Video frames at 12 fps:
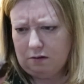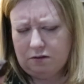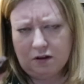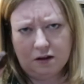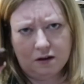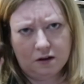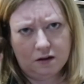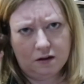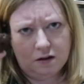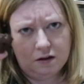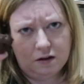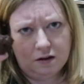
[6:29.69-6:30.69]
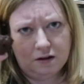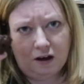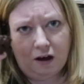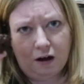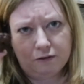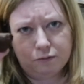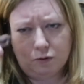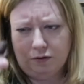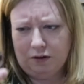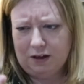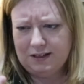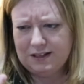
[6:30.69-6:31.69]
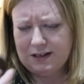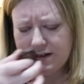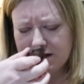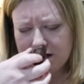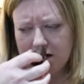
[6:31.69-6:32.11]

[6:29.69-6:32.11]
the half one that I did,